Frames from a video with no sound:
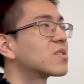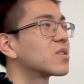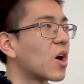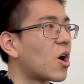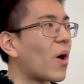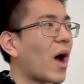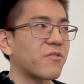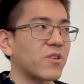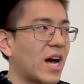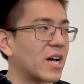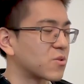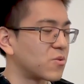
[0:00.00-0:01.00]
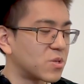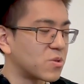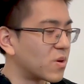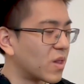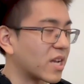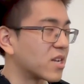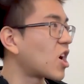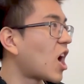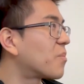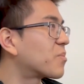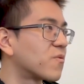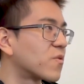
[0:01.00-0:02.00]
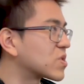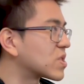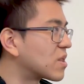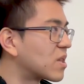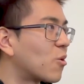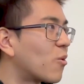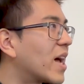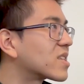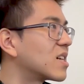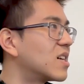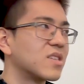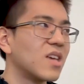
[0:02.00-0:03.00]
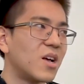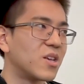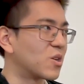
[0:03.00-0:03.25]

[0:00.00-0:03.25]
to go after high school into a top university in the US because,